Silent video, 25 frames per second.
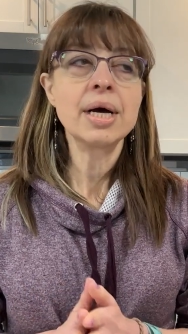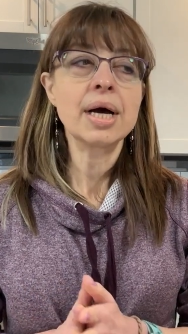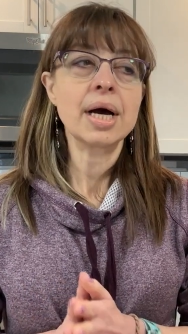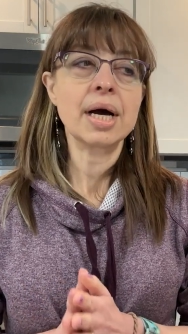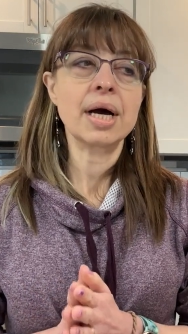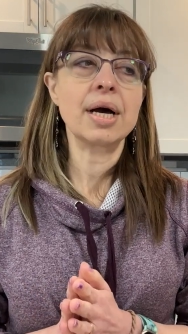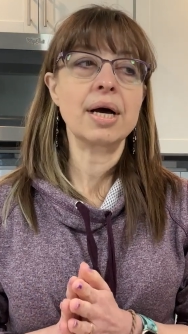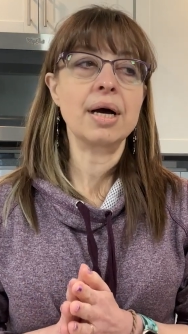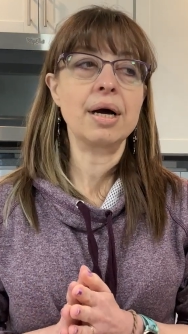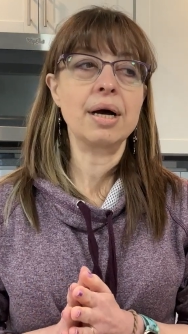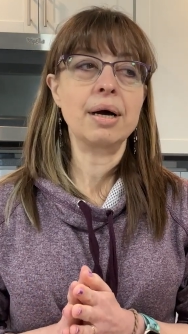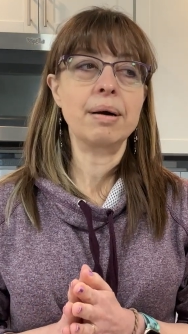
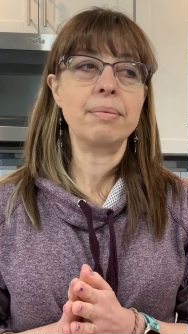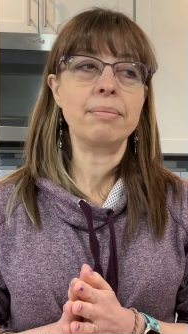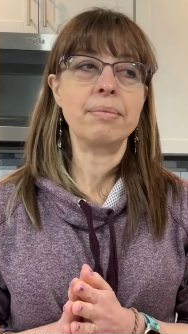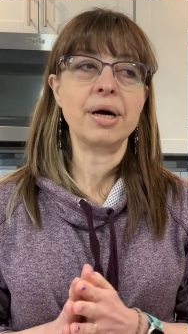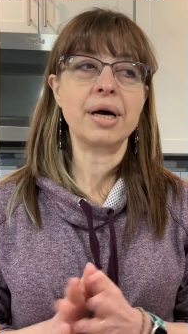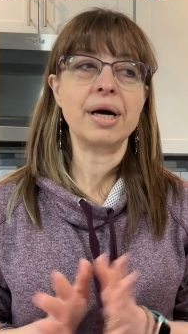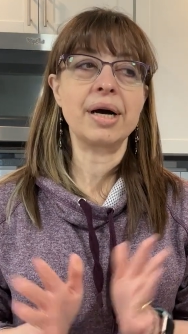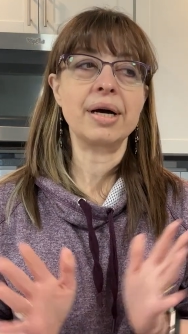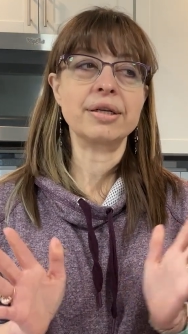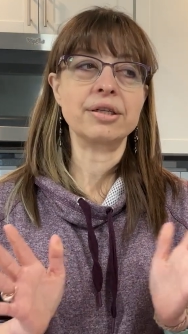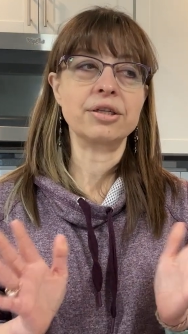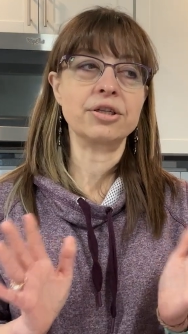
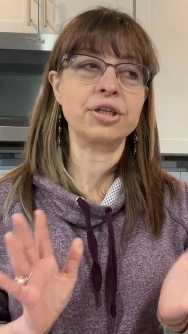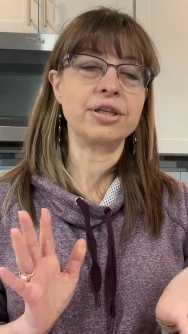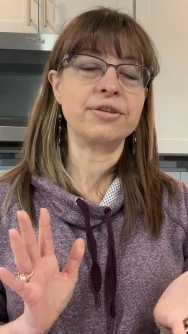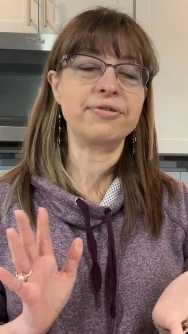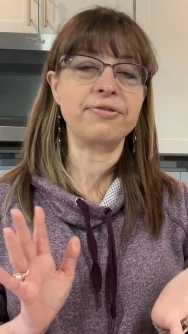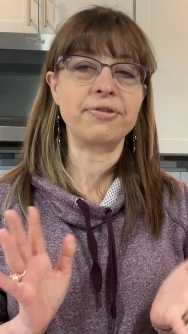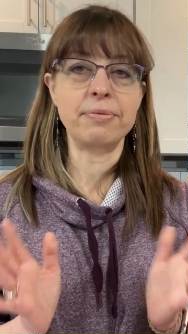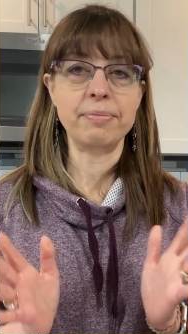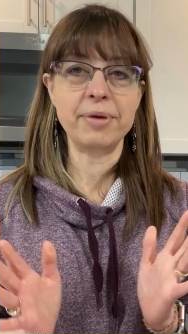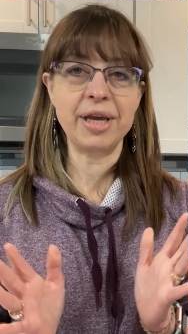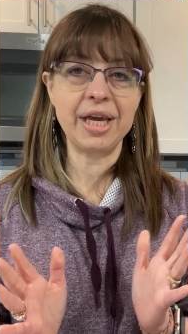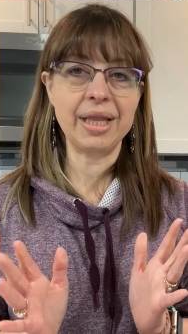
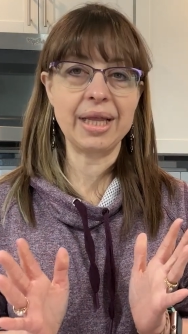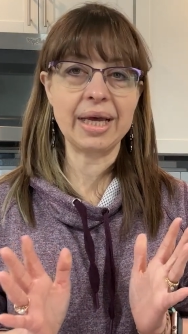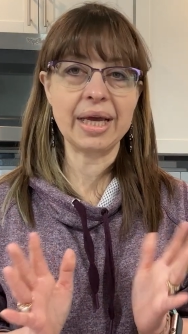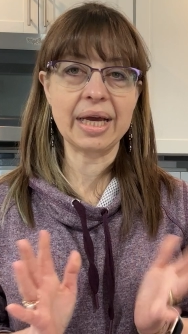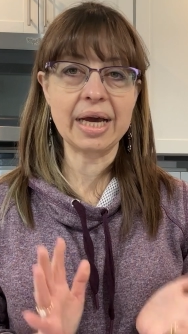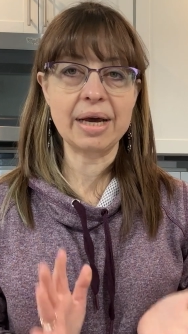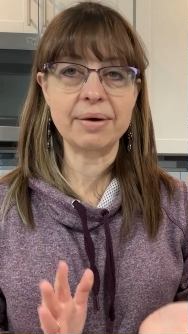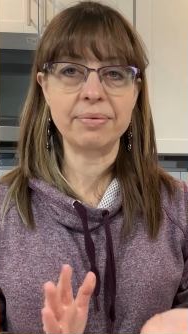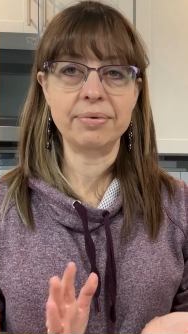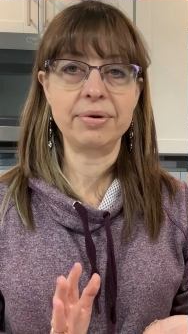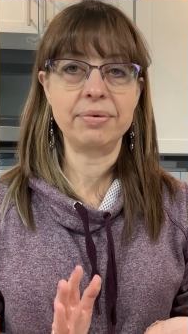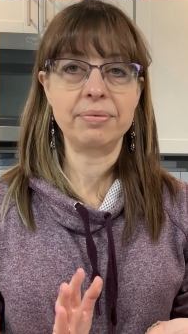For me, like
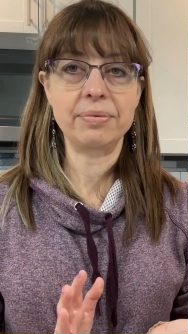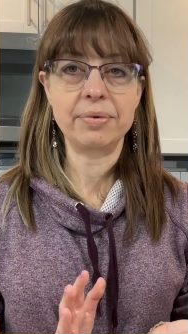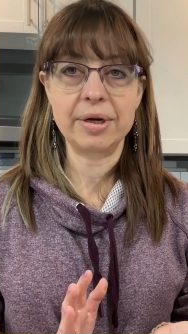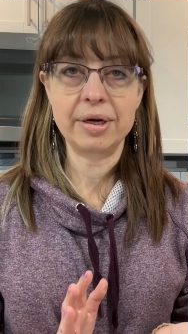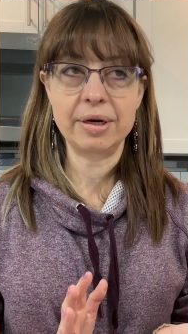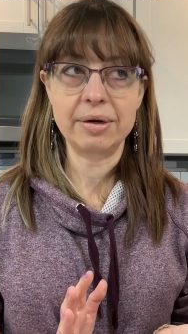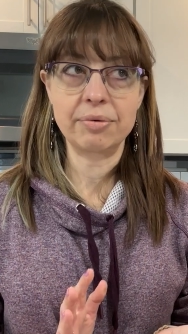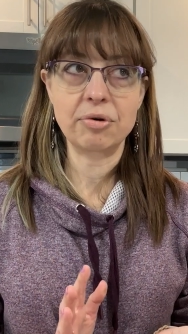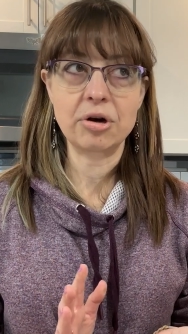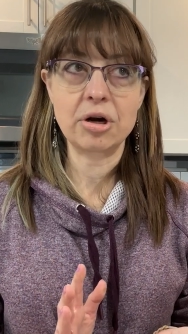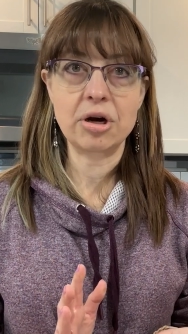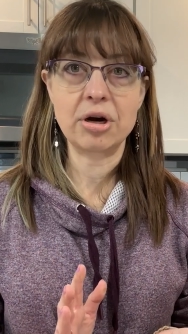I wouldn't want
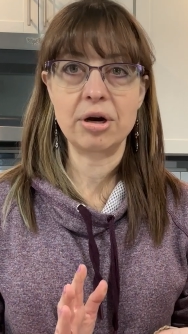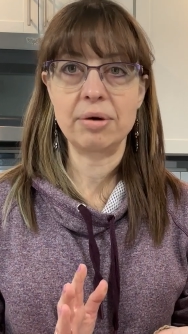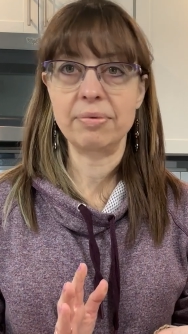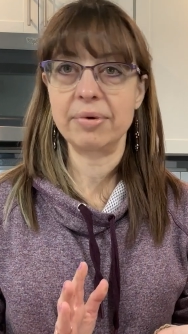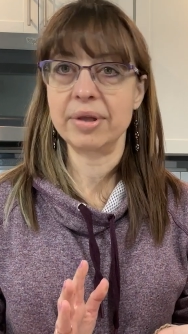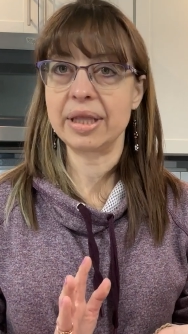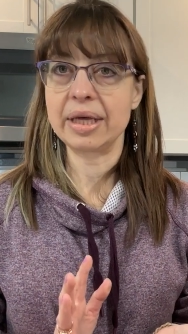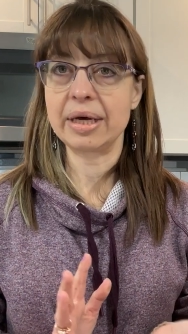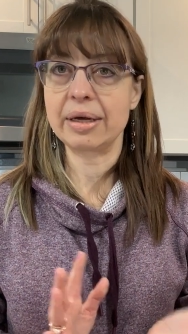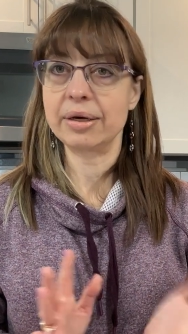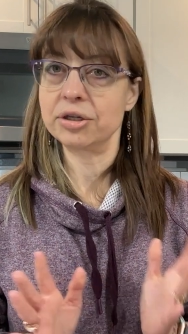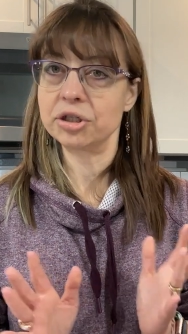it raw
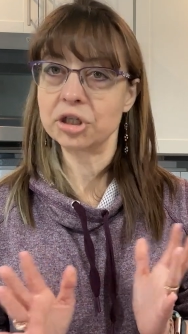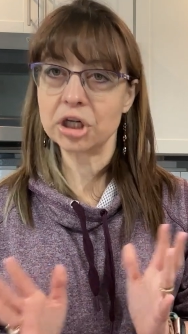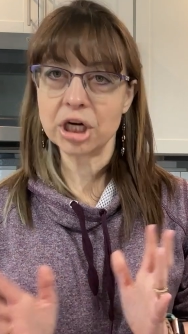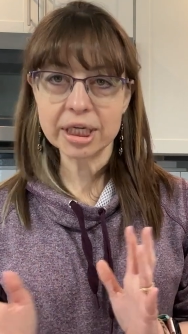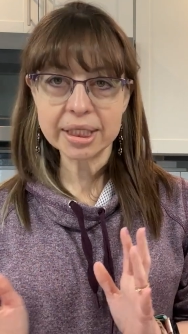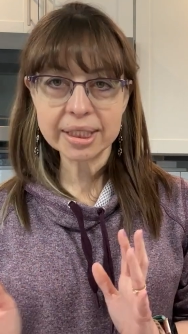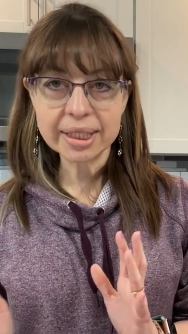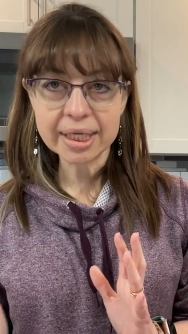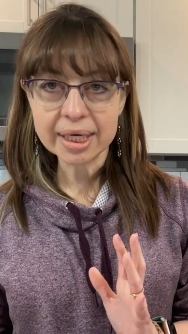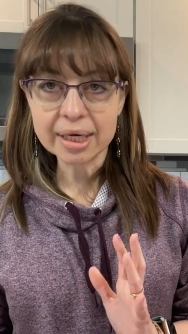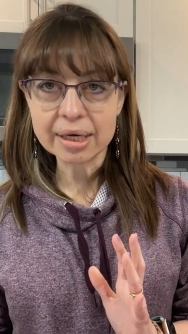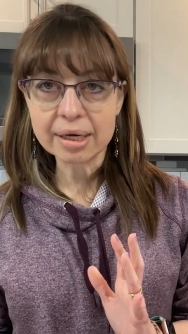without a
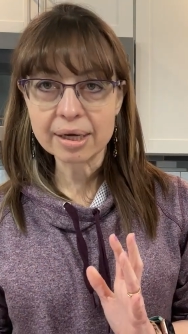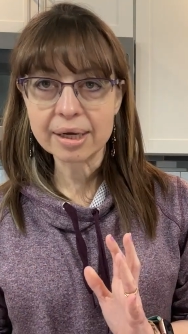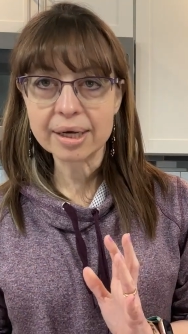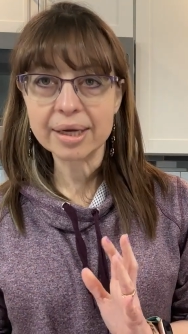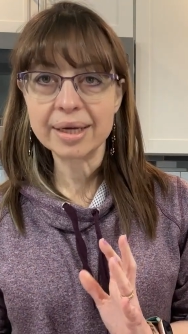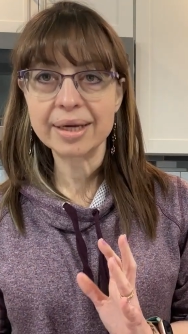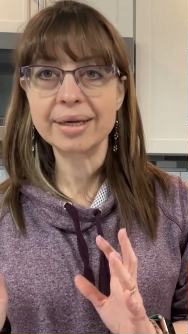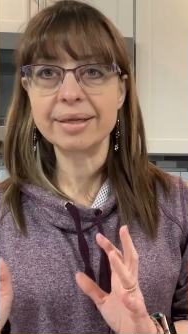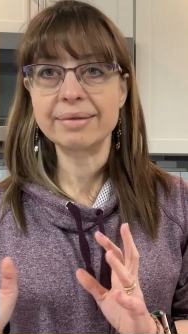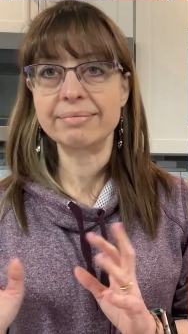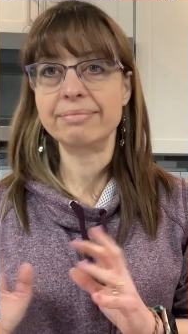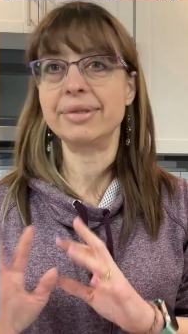dressing on
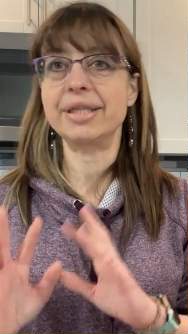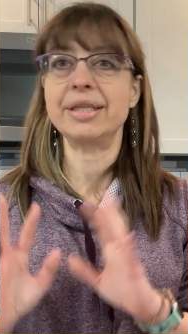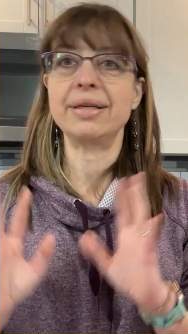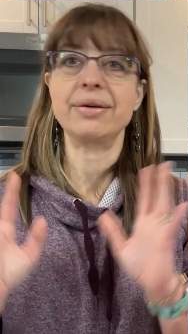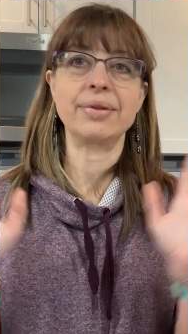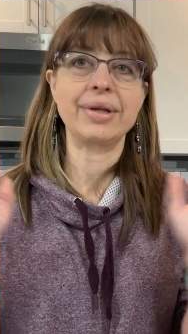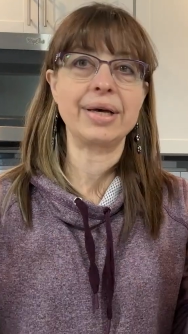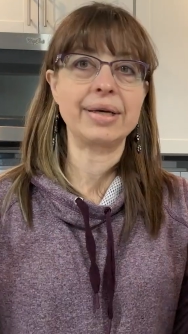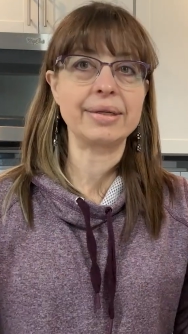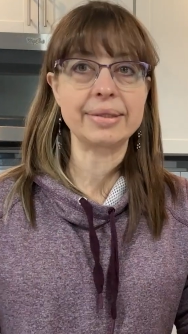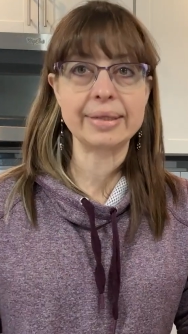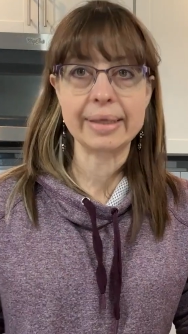it. And so
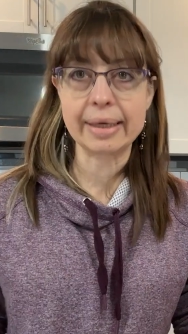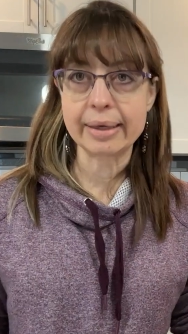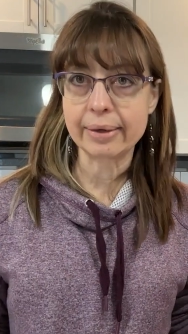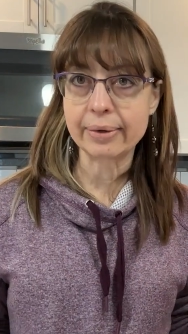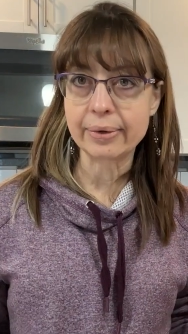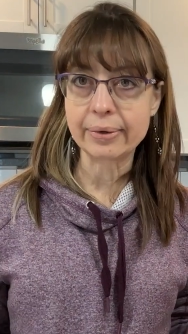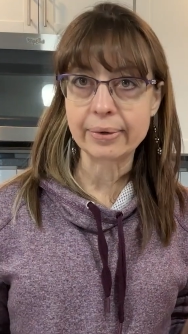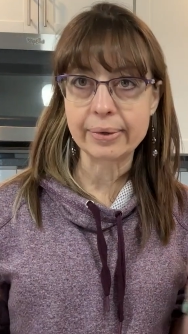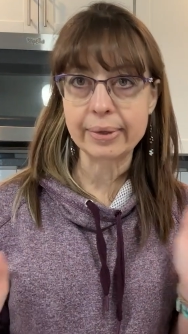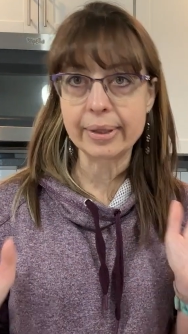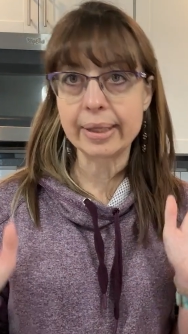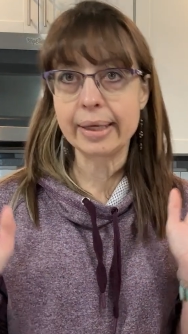that's like a
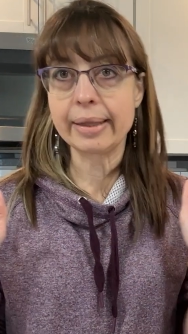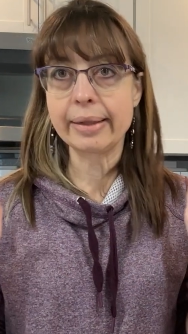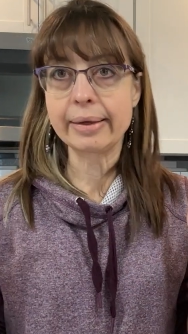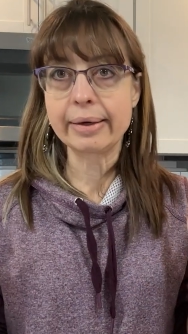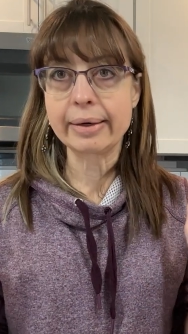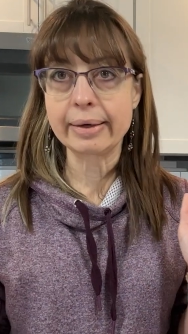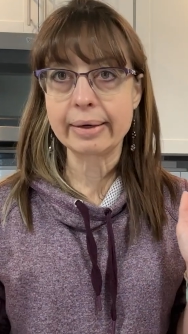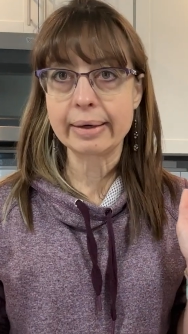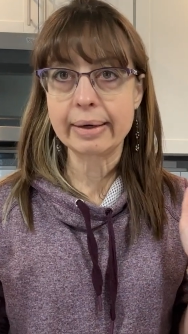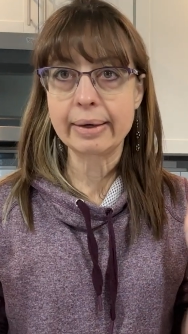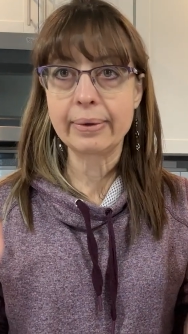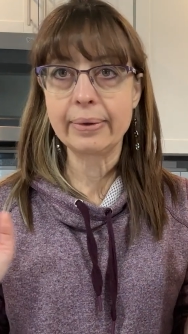whole
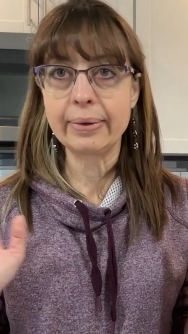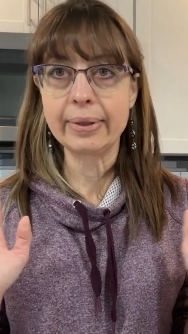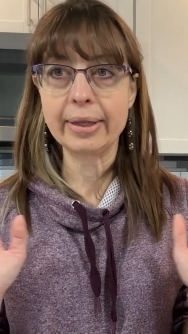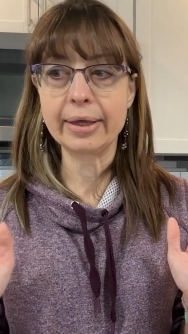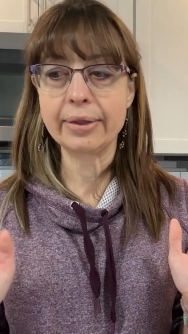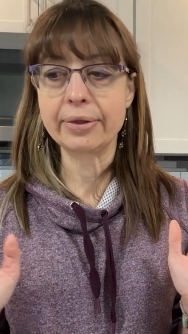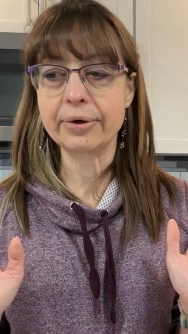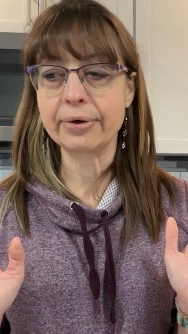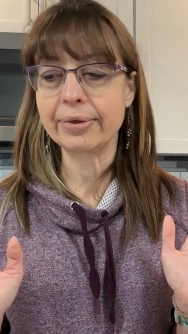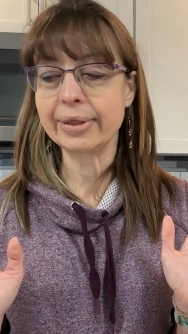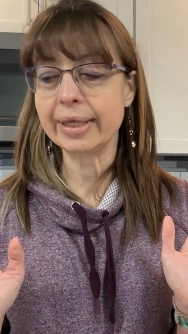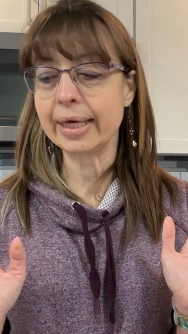
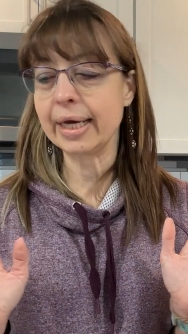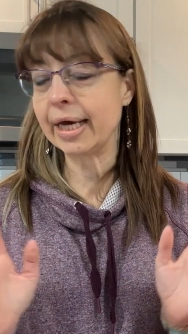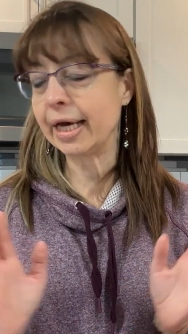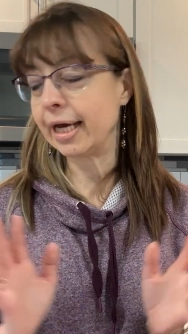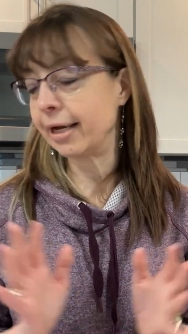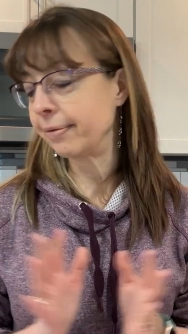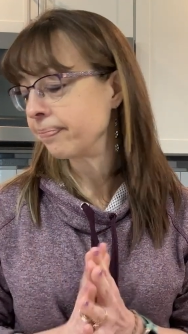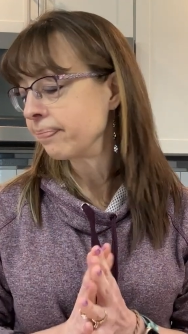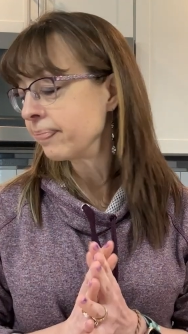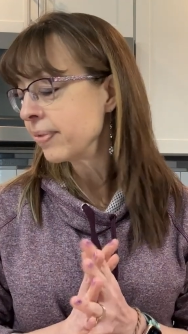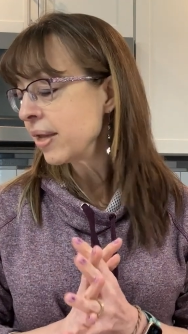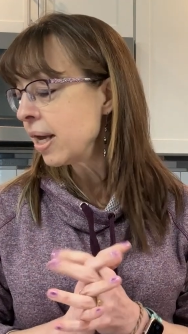other
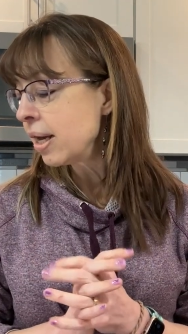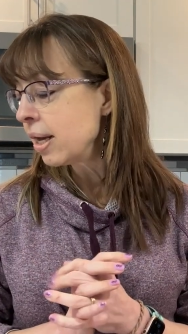thing.